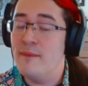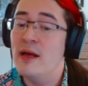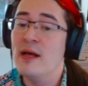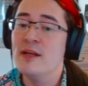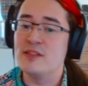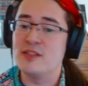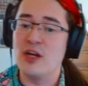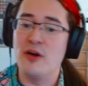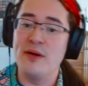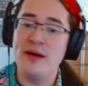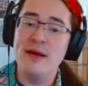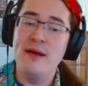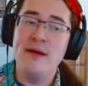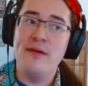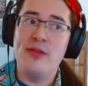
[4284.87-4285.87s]
So
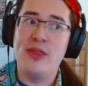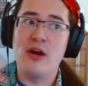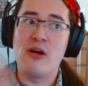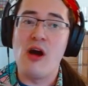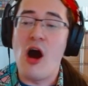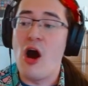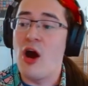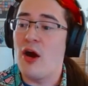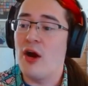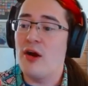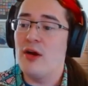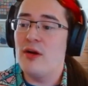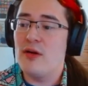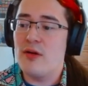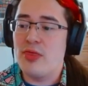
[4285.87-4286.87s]

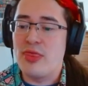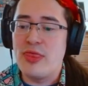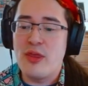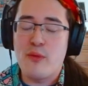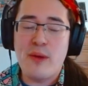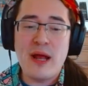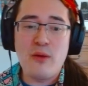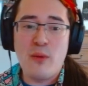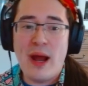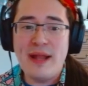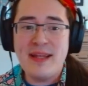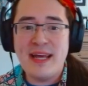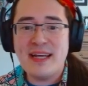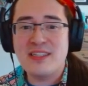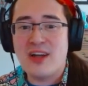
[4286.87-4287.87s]
the red-white
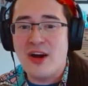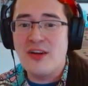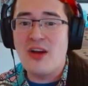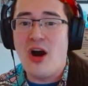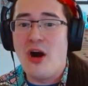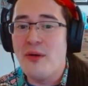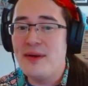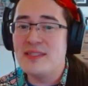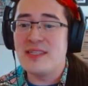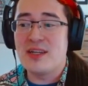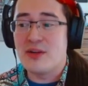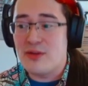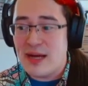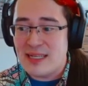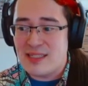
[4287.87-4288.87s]
decks aren't always
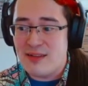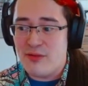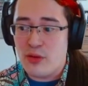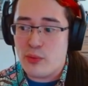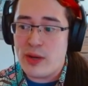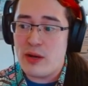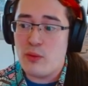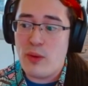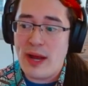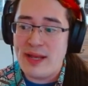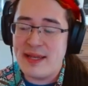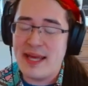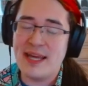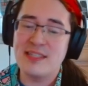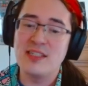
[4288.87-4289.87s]
aggressive. The red-white
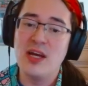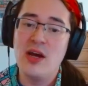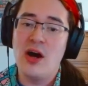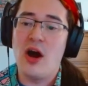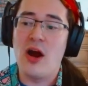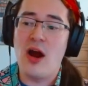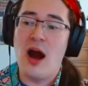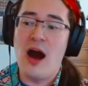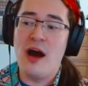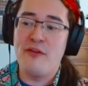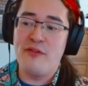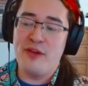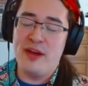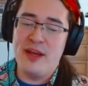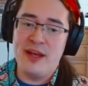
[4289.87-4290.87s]
decks are
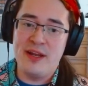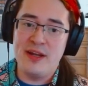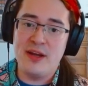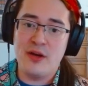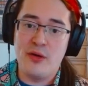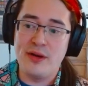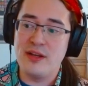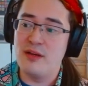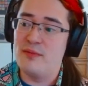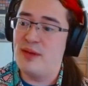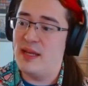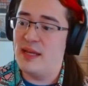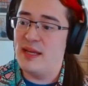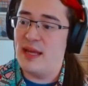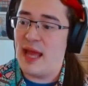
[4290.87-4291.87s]
often going to
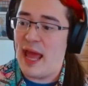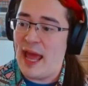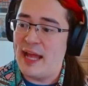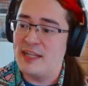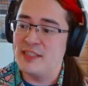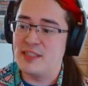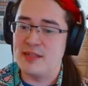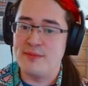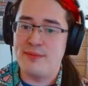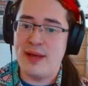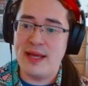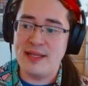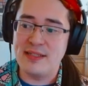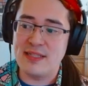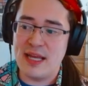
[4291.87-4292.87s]
be
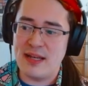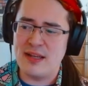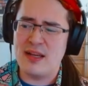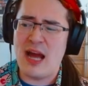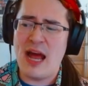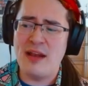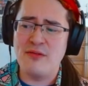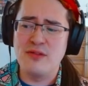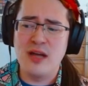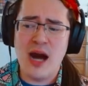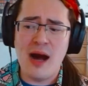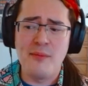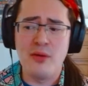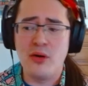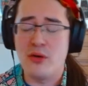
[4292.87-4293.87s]
engine-based and kind of
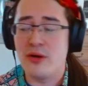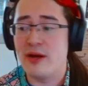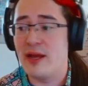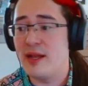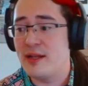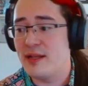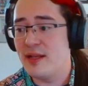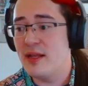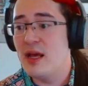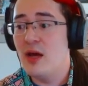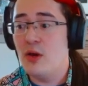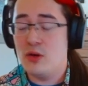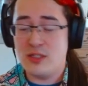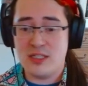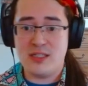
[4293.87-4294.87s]
combo-oriented.
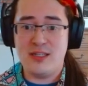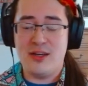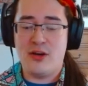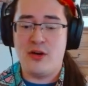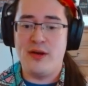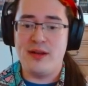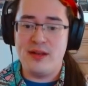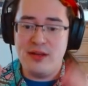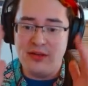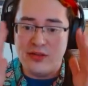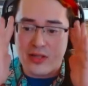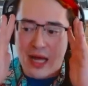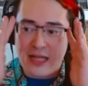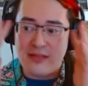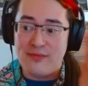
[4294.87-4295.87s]
Just, you're going to use
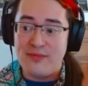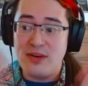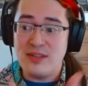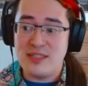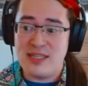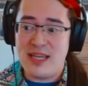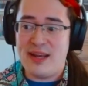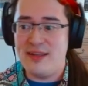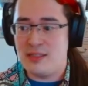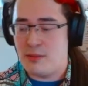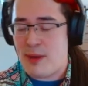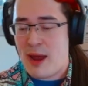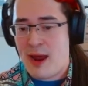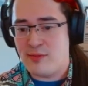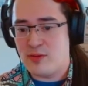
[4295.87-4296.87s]
lots of mercenaries to
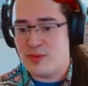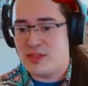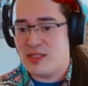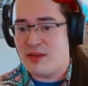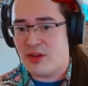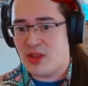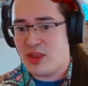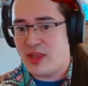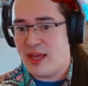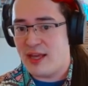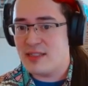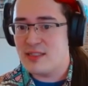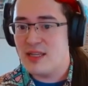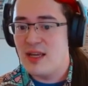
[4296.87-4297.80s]
power up specific things.